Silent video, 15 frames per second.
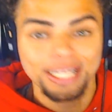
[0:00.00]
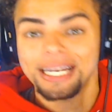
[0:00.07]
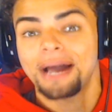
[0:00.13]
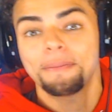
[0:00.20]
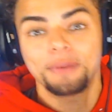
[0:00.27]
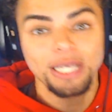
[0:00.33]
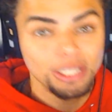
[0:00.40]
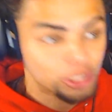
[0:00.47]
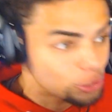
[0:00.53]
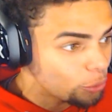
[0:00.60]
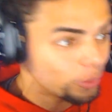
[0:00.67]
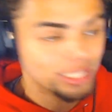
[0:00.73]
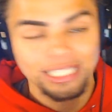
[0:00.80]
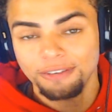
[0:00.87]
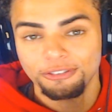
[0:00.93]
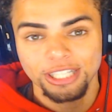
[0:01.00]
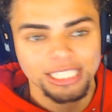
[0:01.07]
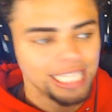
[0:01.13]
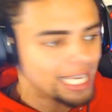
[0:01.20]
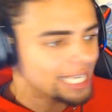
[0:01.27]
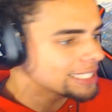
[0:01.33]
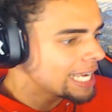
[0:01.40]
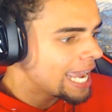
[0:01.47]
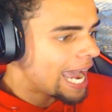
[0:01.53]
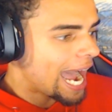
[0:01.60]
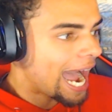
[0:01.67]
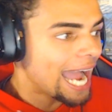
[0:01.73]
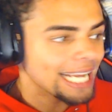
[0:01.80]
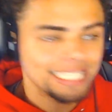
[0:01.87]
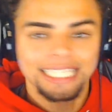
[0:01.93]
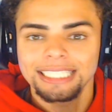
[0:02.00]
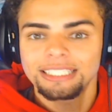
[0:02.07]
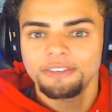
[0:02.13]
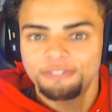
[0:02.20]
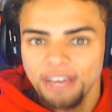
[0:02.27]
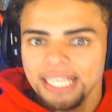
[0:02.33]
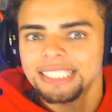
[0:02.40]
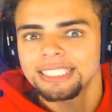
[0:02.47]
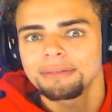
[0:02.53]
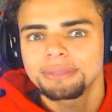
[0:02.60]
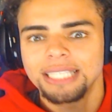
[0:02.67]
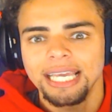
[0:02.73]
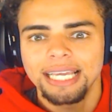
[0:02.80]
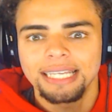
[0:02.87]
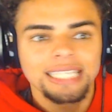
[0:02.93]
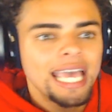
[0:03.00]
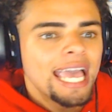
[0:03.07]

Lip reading: I've been doing different things. I need to fix some things.